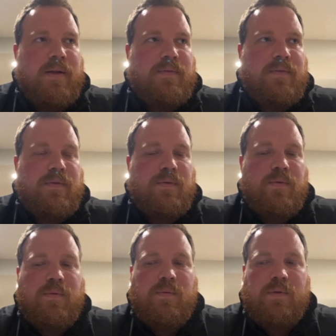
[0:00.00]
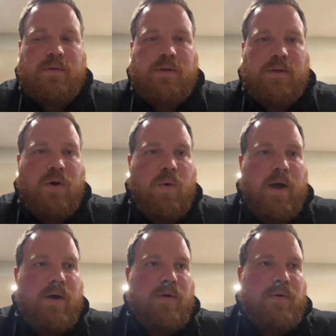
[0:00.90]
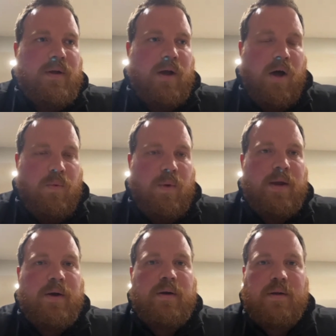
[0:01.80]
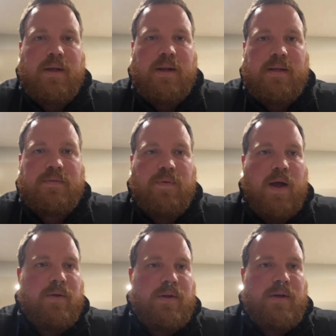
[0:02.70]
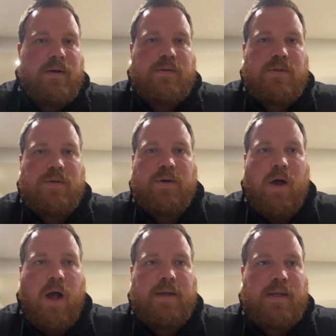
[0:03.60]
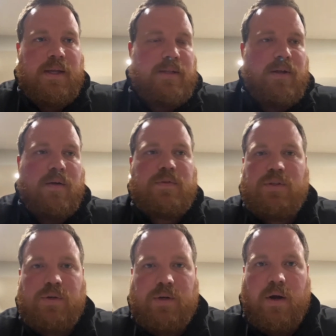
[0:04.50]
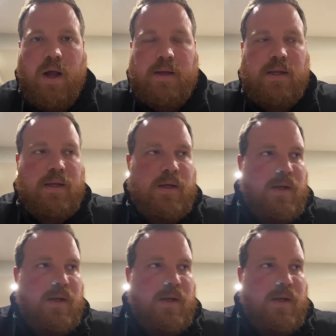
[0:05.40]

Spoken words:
to go out a winner in his final year of junior hockey. He loves junior hockey.